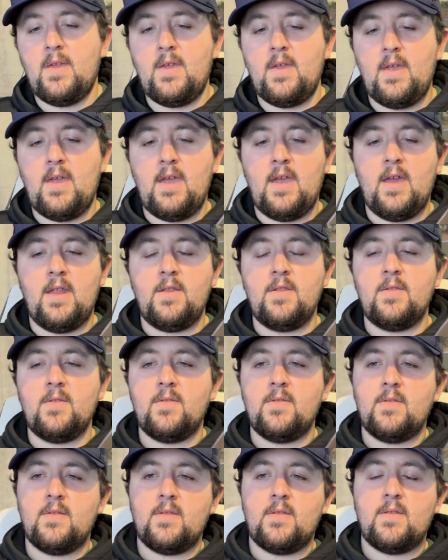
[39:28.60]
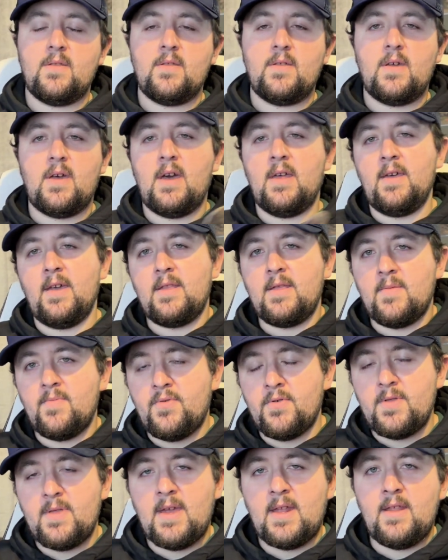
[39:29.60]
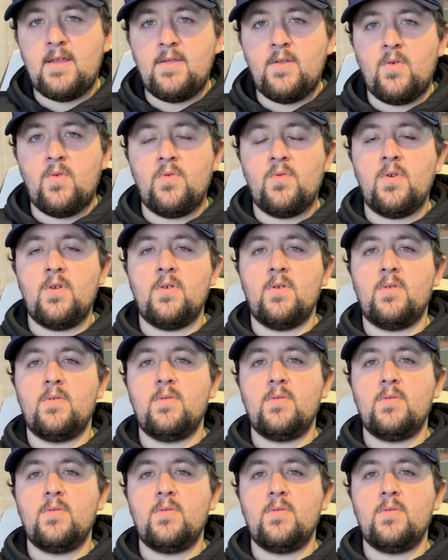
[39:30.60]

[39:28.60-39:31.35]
and I like to put that in the oil.